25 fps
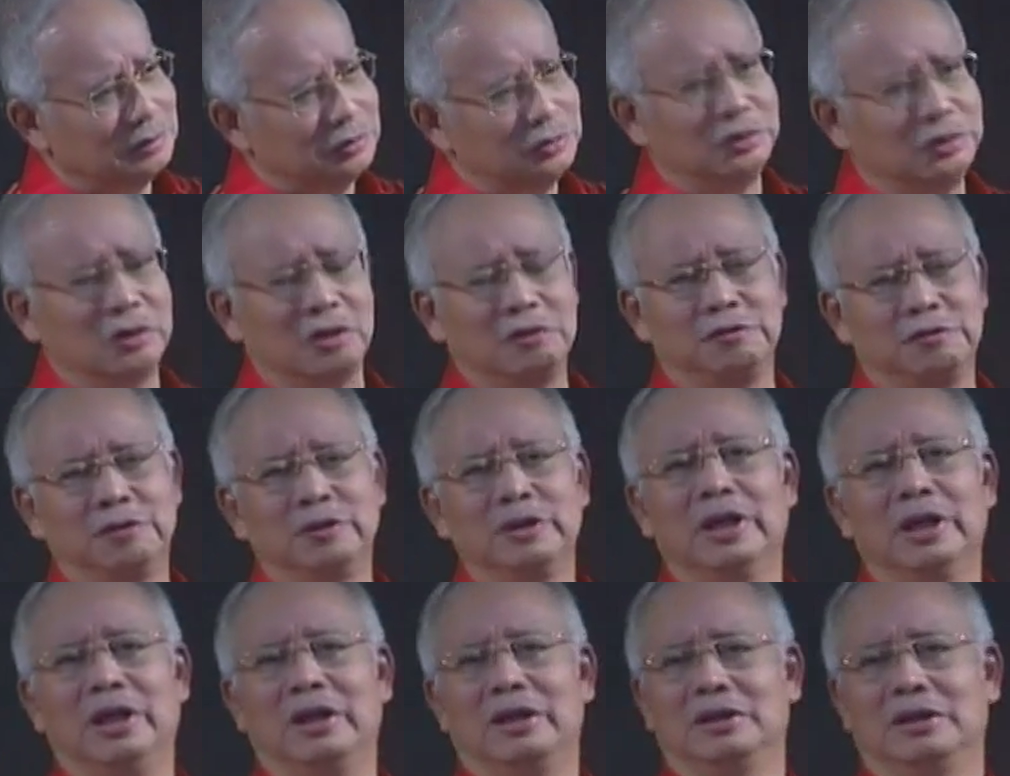do not
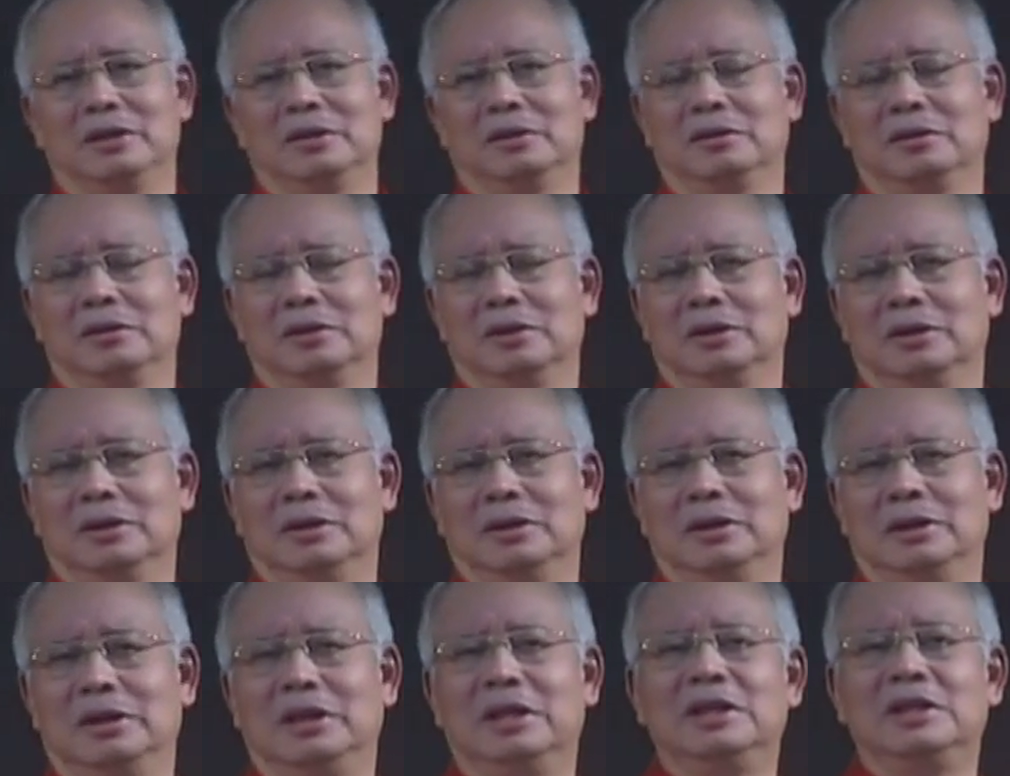forget
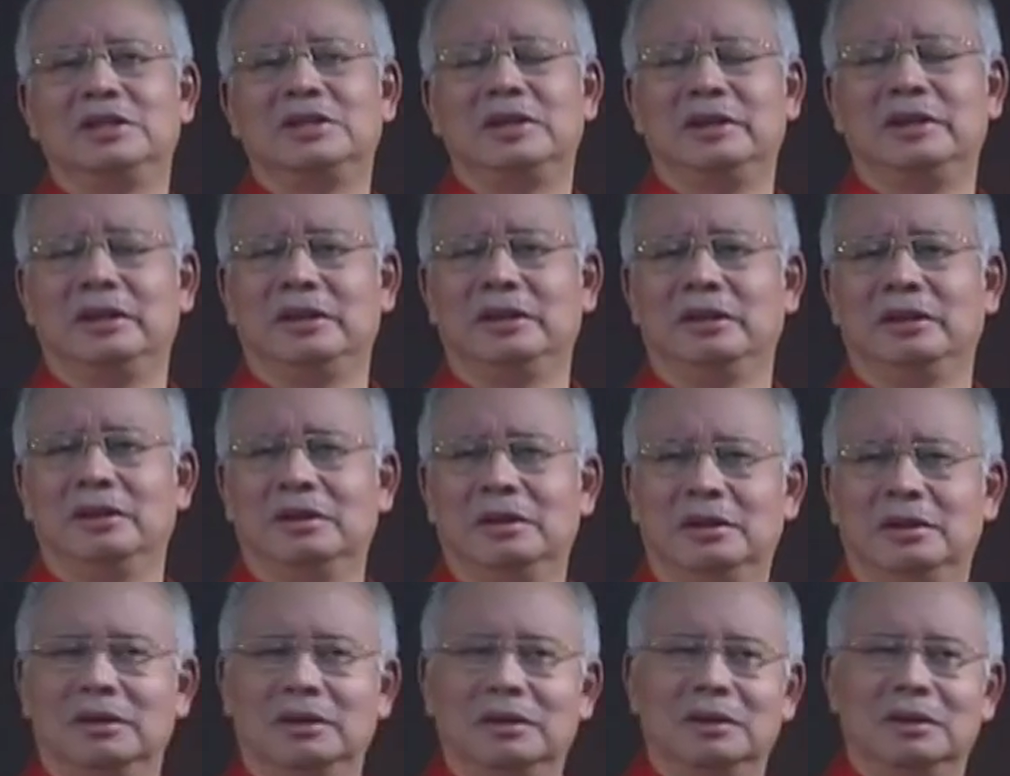easily
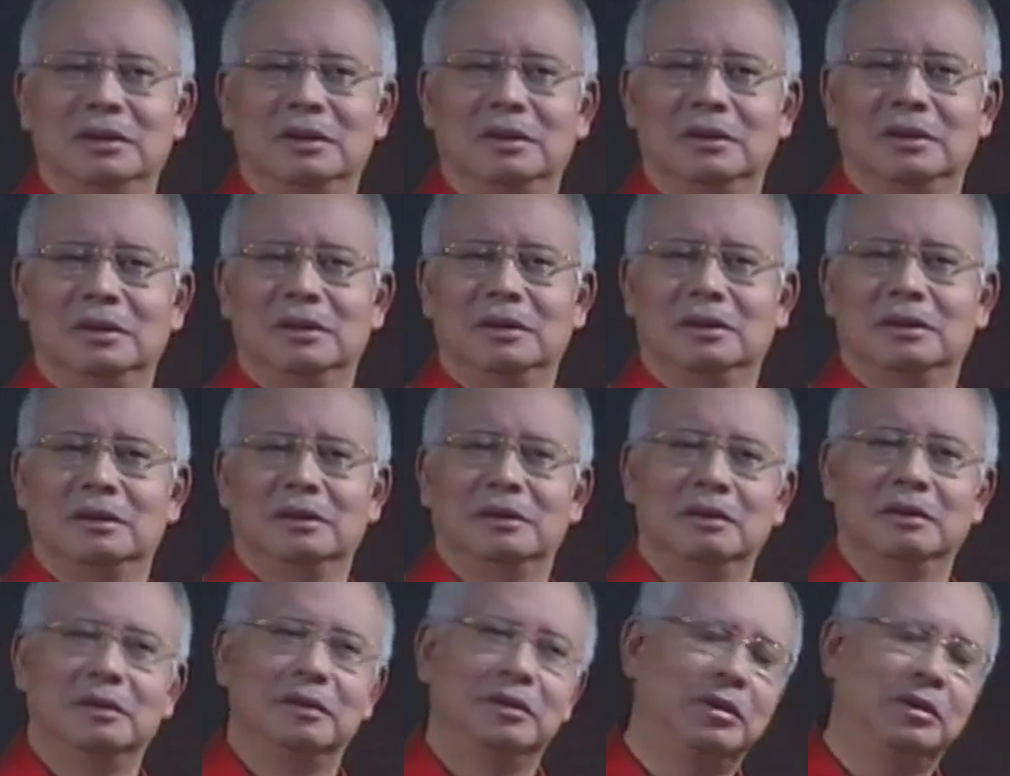
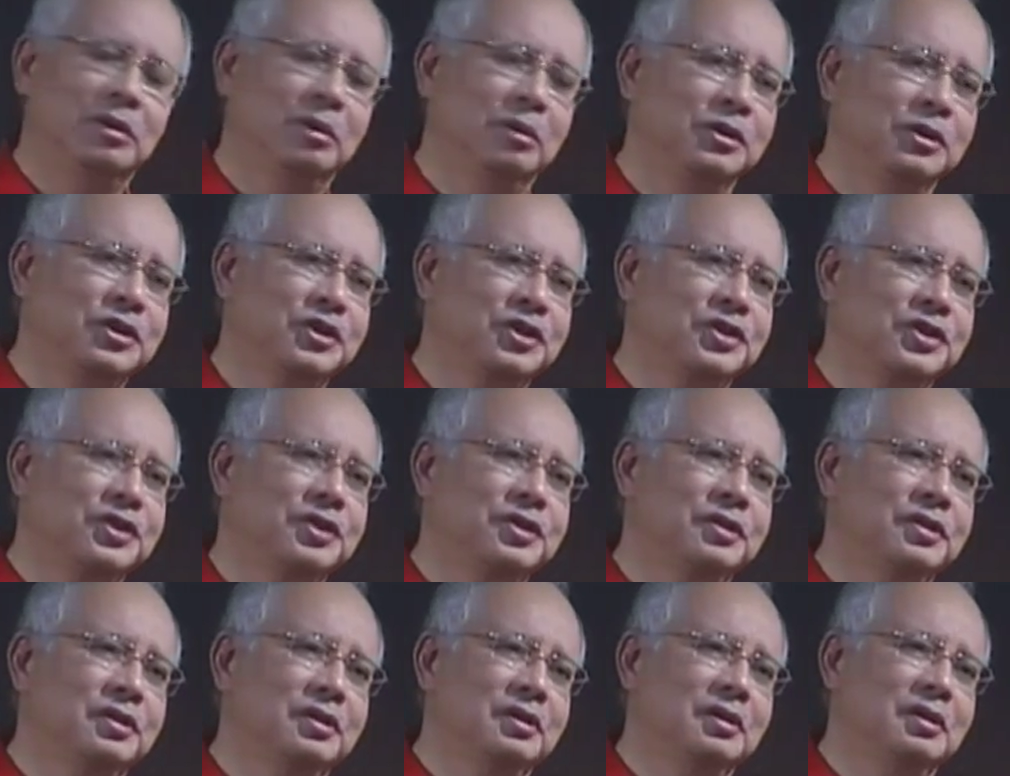
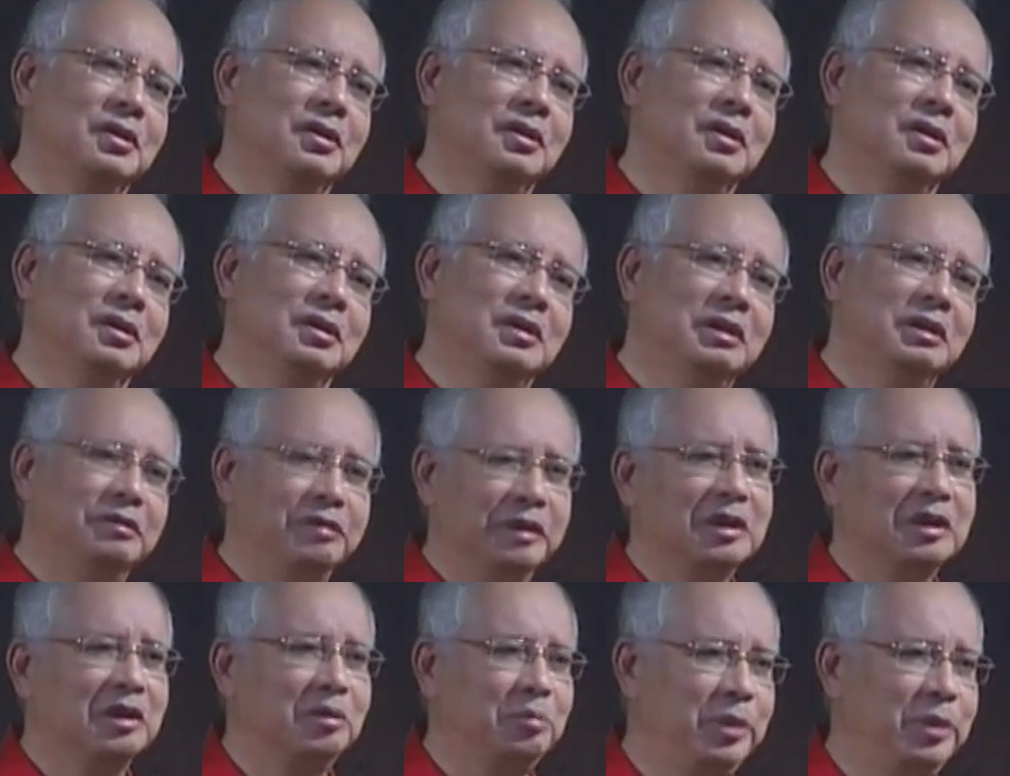those
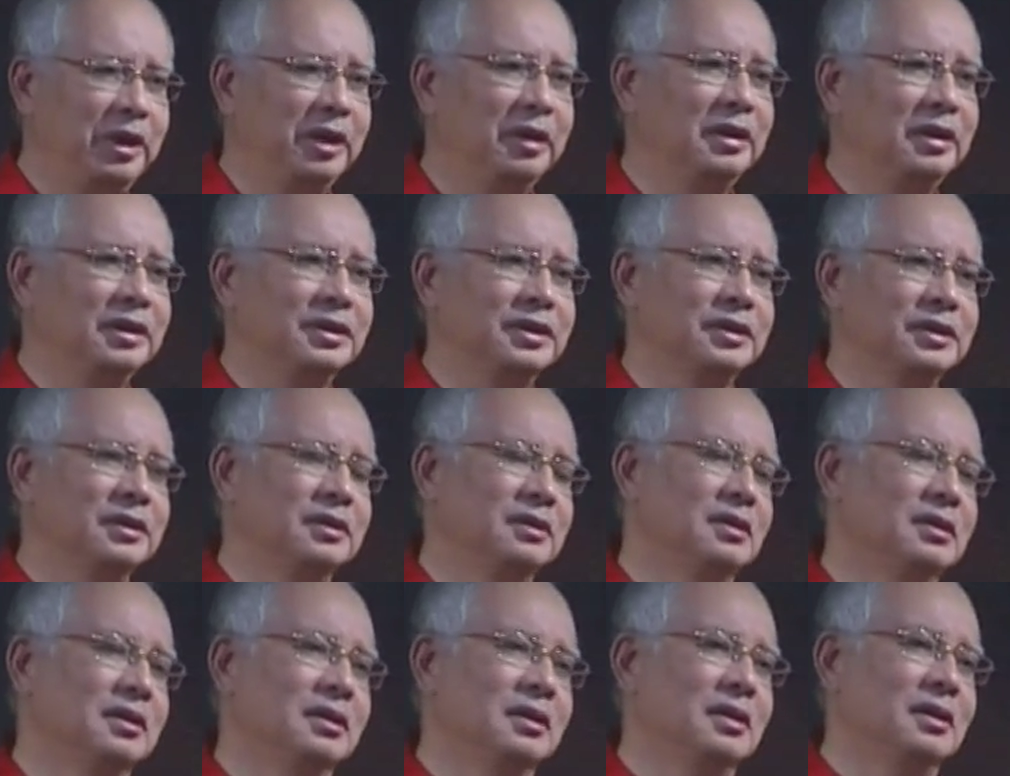difficult periods
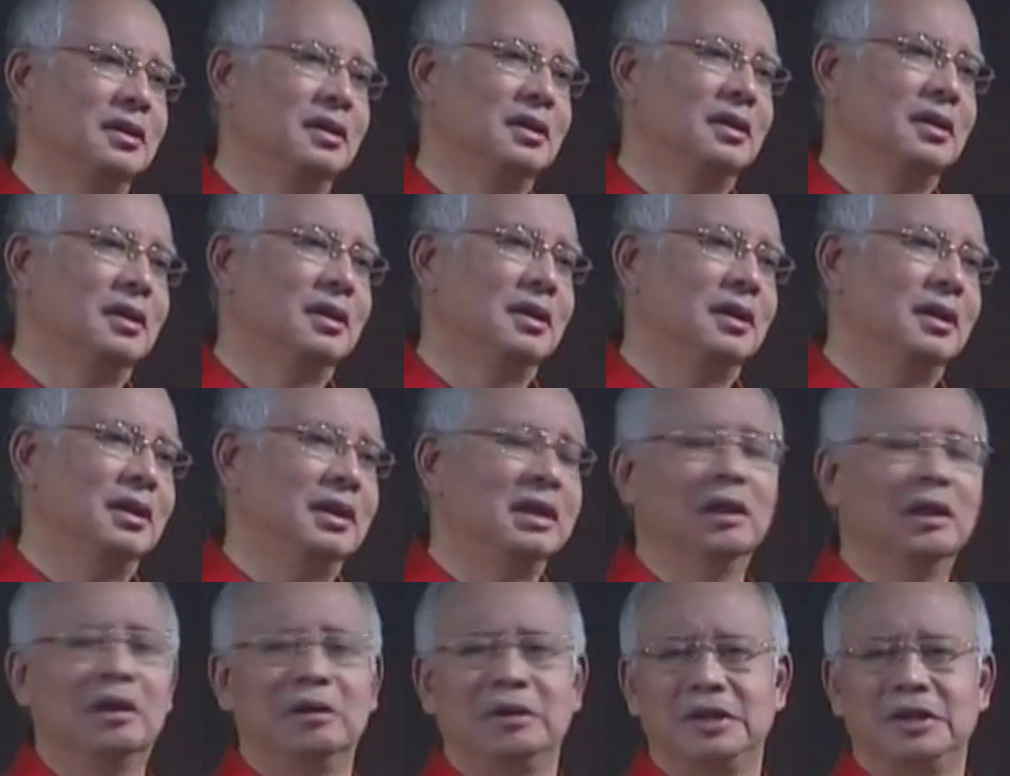
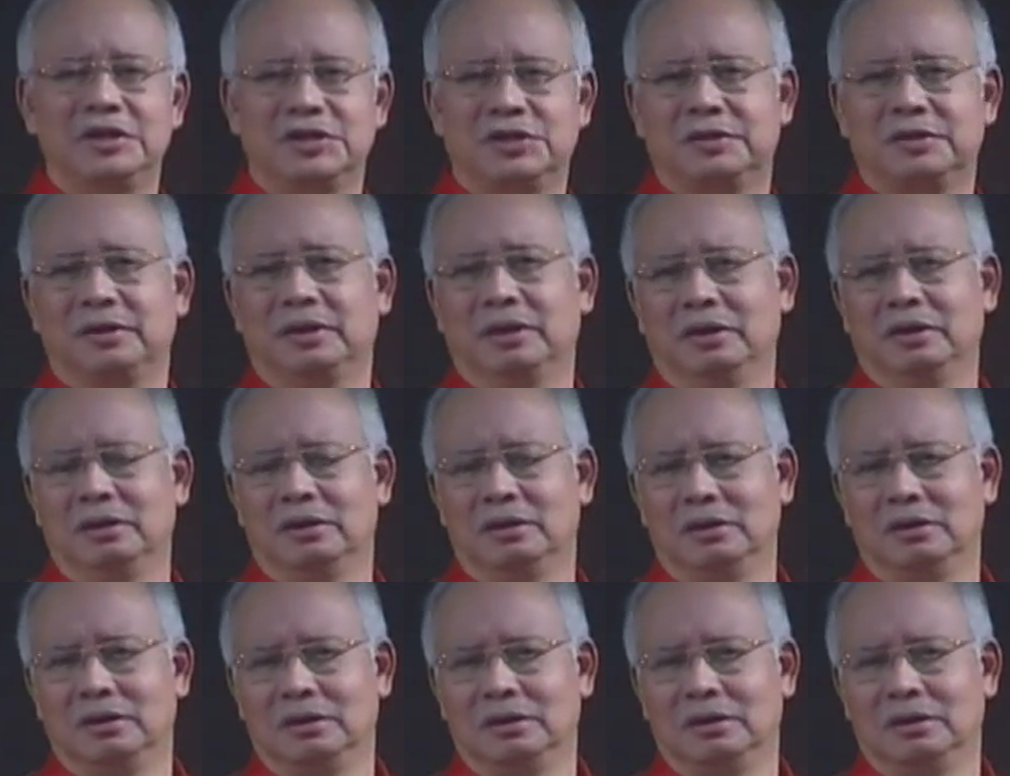in our history,